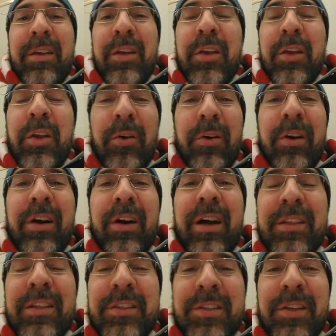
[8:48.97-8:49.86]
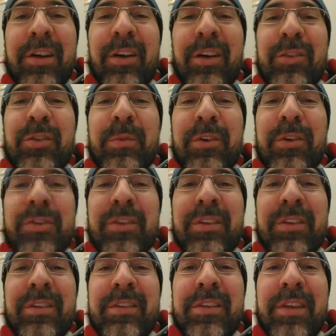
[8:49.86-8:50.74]
your unsung
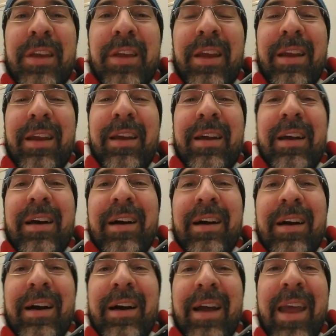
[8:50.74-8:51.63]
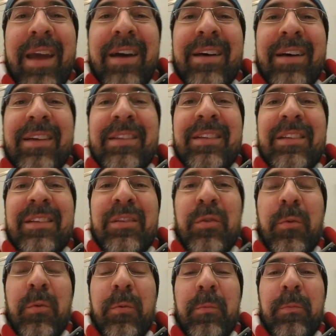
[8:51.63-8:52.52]
contributions,
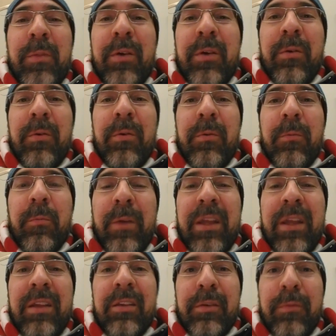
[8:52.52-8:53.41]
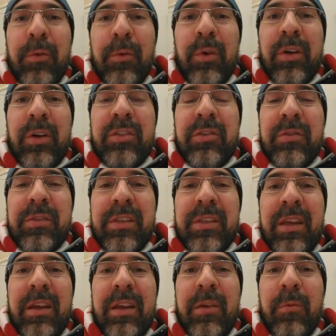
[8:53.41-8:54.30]
and we look forward to
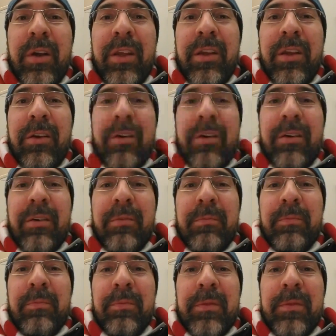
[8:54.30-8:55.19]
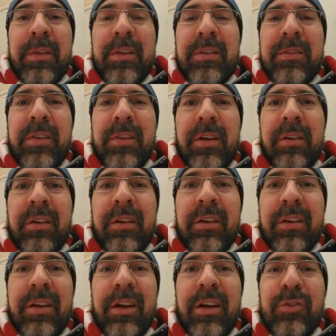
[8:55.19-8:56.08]
seeing what your sung
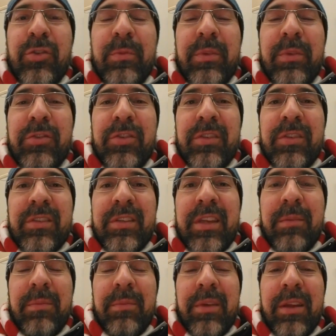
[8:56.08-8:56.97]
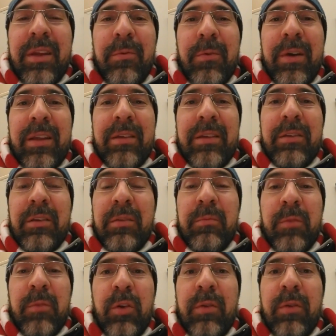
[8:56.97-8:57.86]
contributions can be when
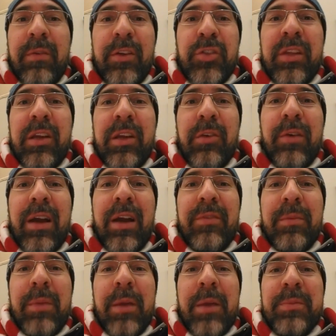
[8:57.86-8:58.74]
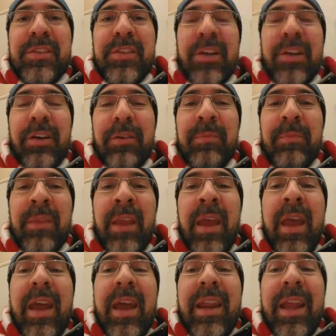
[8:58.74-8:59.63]
you eventually arrive at Pepsi Center.
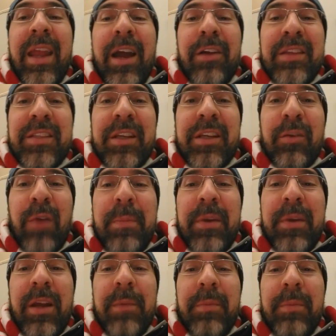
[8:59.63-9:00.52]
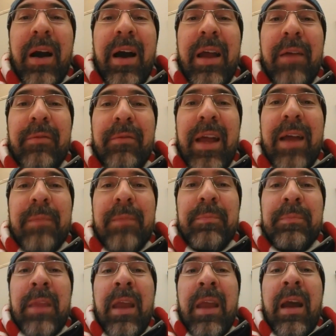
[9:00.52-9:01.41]
Anyhow, that's going to wrap it up. I am Vlad.
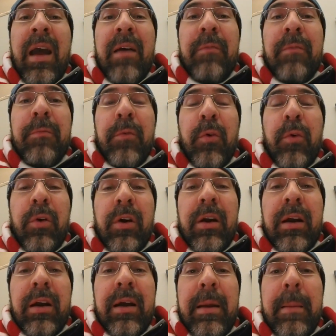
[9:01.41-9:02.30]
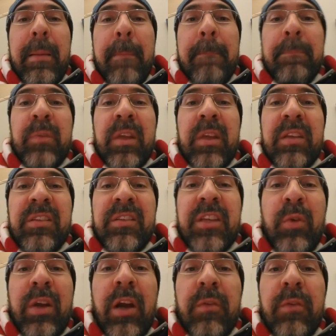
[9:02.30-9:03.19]
For
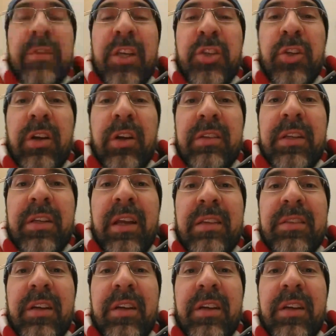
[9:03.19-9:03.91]
continuing conversation on tonight's